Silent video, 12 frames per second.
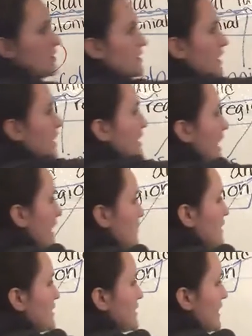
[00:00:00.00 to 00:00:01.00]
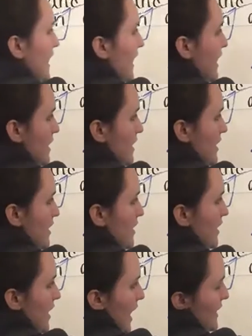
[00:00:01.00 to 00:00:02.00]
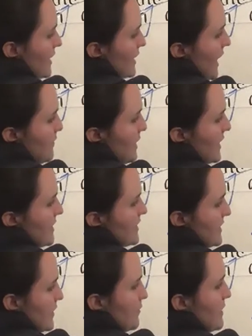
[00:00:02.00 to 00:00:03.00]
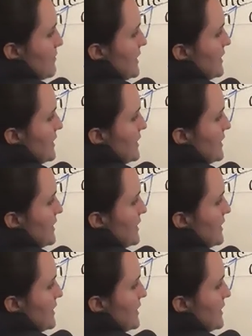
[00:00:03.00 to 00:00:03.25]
to climate today, and climate can simply be